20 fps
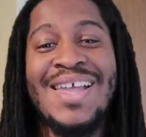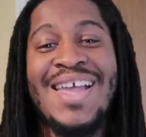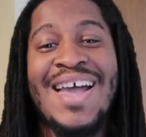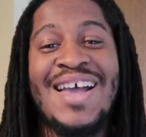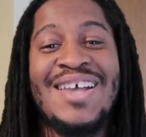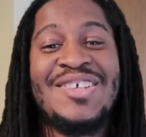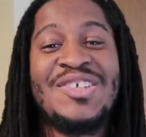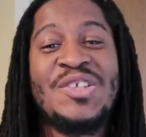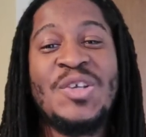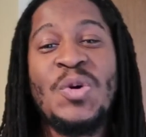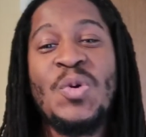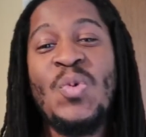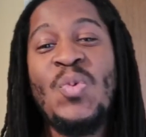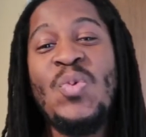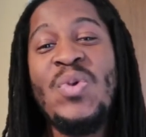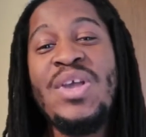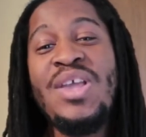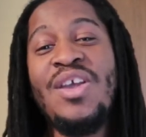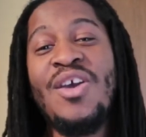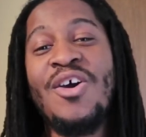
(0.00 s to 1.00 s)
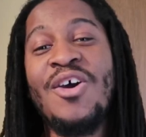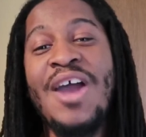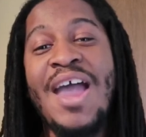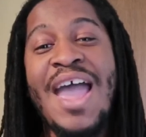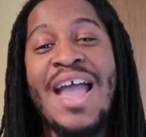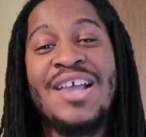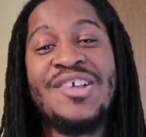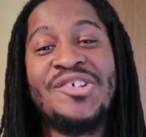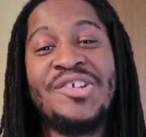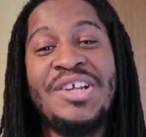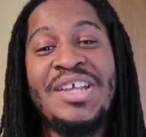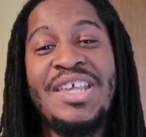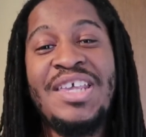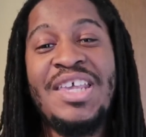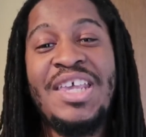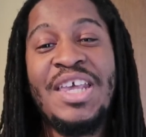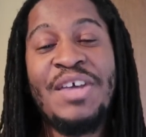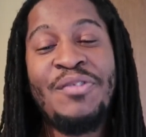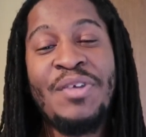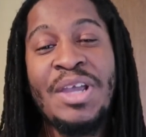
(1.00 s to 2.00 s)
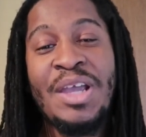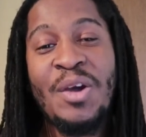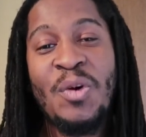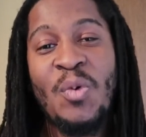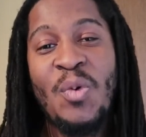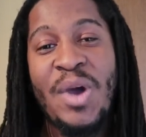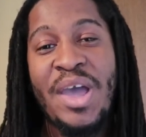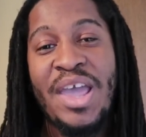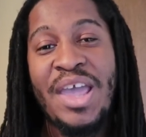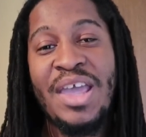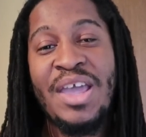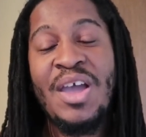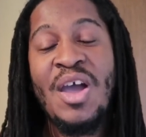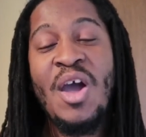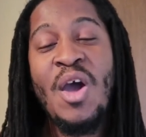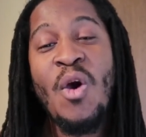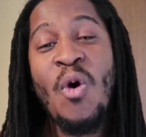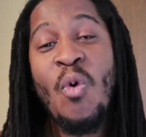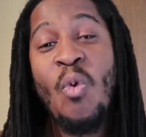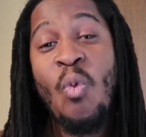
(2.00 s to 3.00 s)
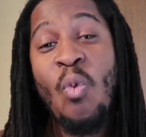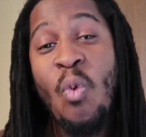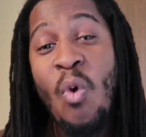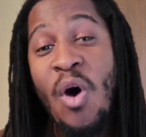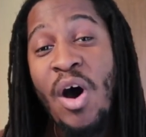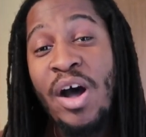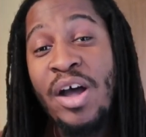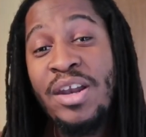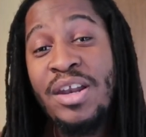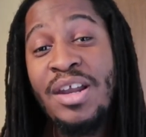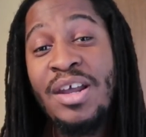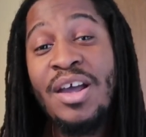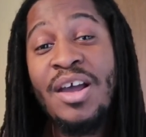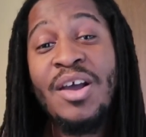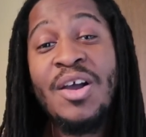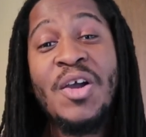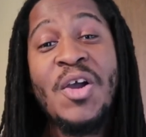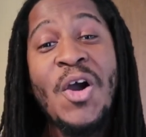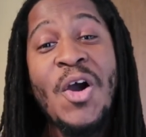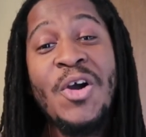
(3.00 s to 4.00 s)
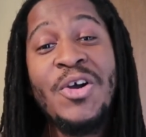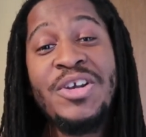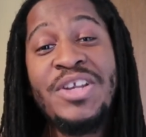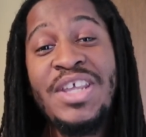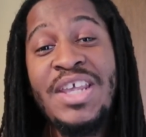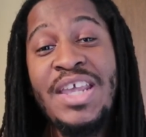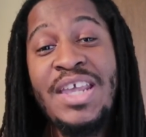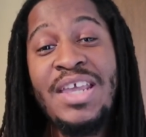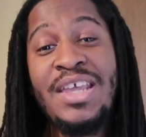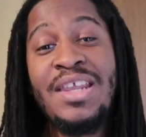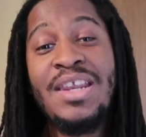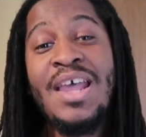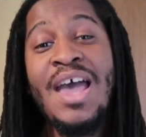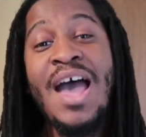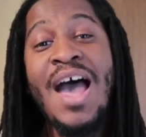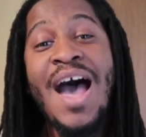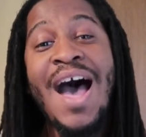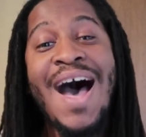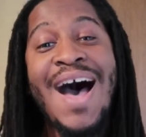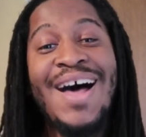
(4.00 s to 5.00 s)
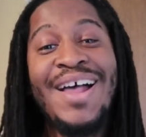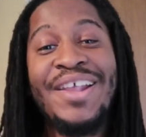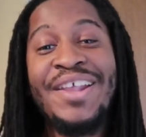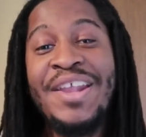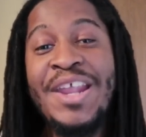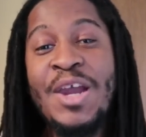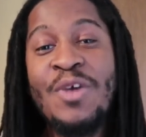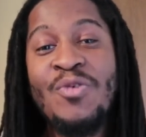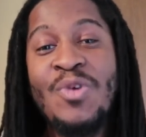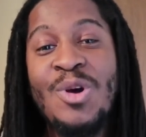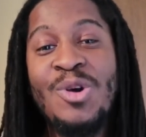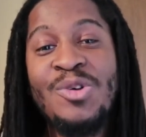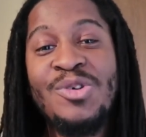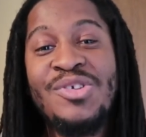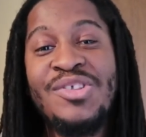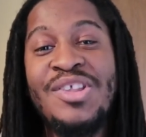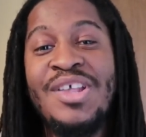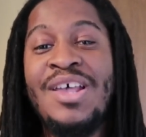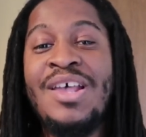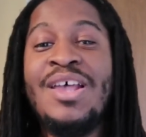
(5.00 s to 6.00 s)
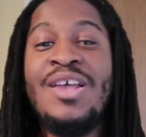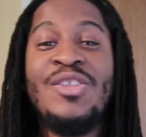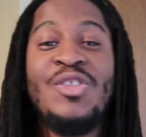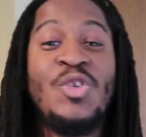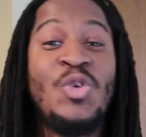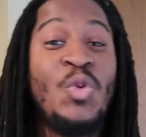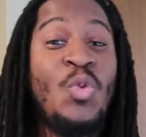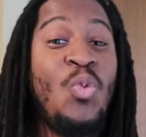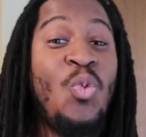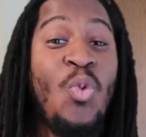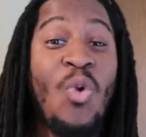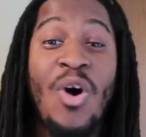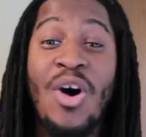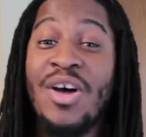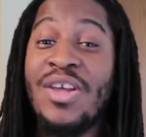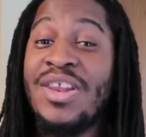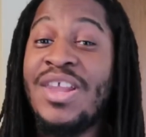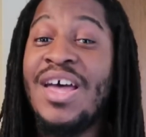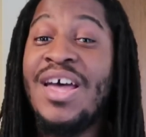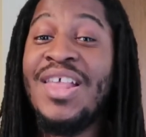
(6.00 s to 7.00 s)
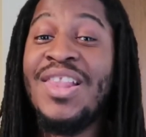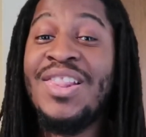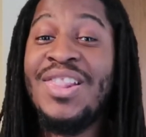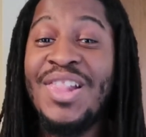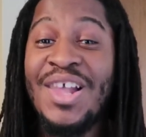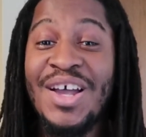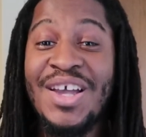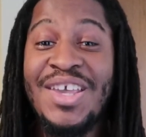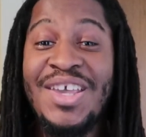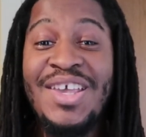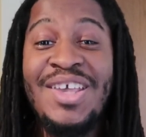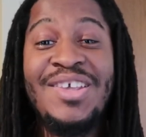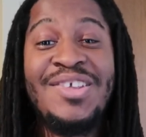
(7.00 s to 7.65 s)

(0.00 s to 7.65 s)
guys, so we are actually giving away one Gardein Holiday Roast to one lucky